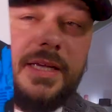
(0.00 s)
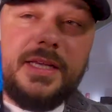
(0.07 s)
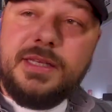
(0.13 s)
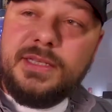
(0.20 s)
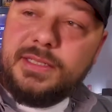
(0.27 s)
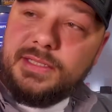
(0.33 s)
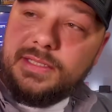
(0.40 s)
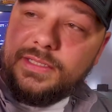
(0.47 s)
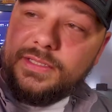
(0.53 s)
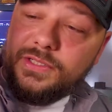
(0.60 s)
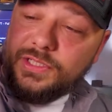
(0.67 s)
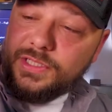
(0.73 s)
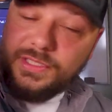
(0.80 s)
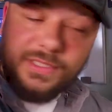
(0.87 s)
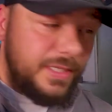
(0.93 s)
is
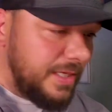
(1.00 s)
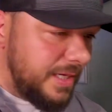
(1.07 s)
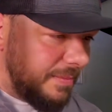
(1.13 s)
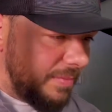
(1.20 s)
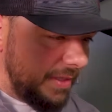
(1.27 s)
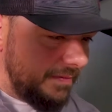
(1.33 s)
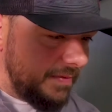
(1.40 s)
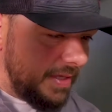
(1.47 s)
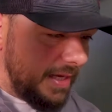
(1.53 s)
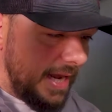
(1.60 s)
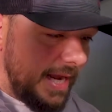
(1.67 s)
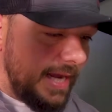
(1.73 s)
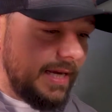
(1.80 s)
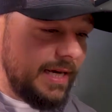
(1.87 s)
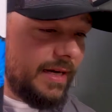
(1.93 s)
just the, I believe, the
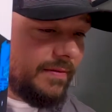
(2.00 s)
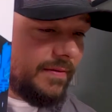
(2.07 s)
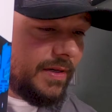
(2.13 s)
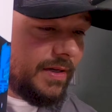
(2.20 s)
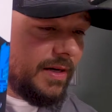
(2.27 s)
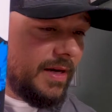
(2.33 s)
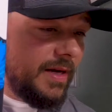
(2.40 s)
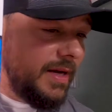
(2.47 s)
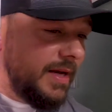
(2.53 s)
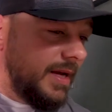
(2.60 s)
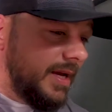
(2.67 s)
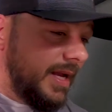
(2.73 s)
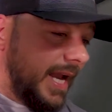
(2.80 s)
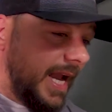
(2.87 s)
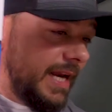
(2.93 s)
A cover.
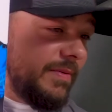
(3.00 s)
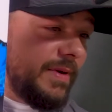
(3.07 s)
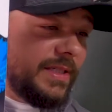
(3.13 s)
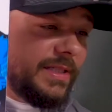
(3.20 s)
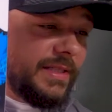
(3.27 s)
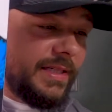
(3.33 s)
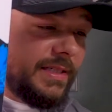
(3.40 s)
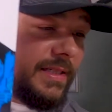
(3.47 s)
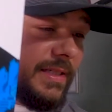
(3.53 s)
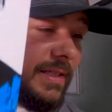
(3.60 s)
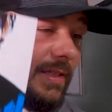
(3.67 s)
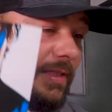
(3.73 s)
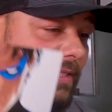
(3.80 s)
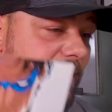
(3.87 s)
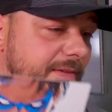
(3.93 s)
Anyways, this
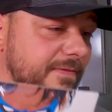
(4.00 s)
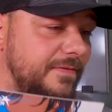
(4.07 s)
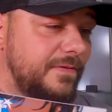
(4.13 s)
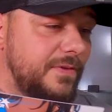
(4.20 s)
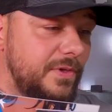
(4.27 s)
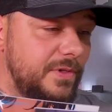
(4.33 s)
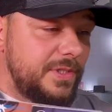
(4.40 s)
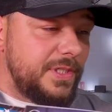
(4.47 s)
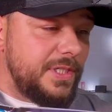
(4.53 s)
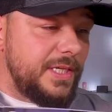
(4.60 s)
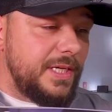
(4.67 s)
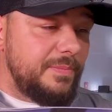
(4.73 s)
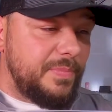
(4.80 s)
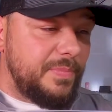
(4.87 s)
is the first